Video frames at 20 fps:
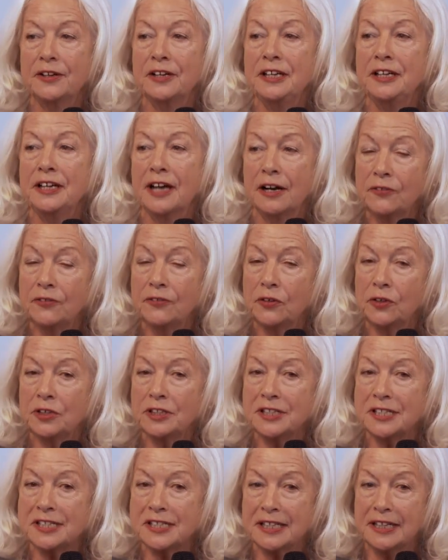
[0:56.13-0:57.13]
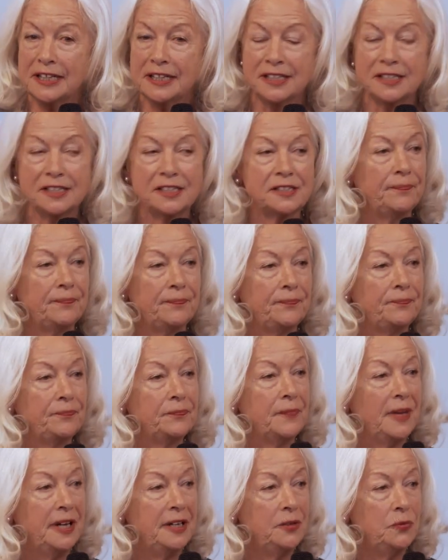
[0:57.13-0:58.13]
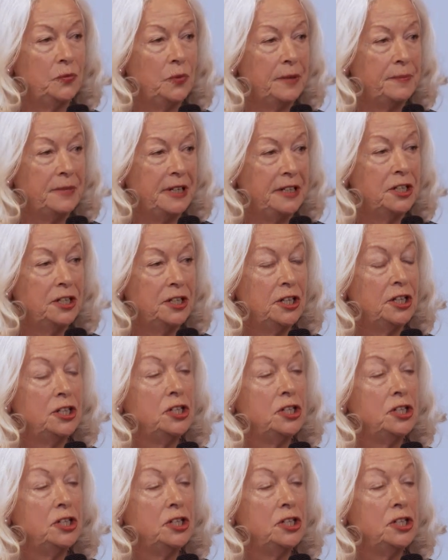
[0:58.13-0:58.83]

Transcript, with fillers: young volunteers, men and women,